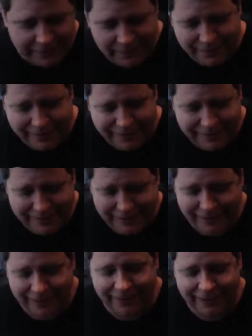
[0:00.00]
one is, are
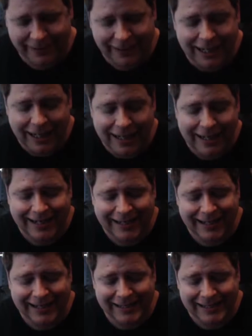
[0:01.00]
you ready? It
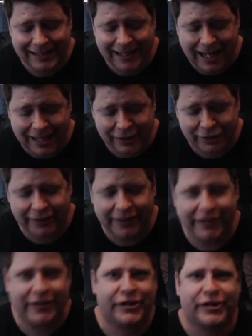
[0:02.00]
is actually the
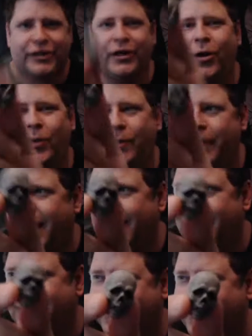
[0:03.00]
skull mask